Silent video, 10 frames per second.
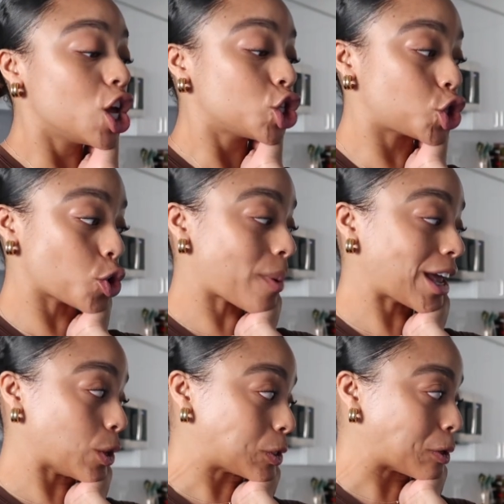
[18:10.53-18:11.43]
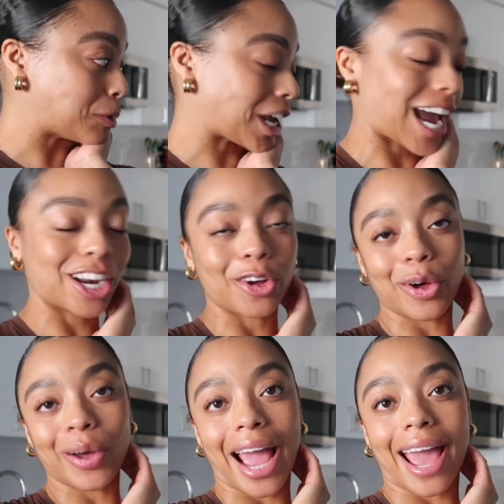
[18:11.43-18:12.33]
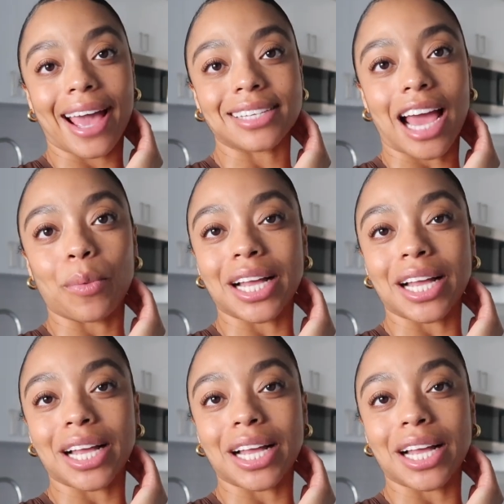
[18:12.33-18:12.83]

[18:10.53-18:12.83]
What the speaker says: to my YouTube channel, and I will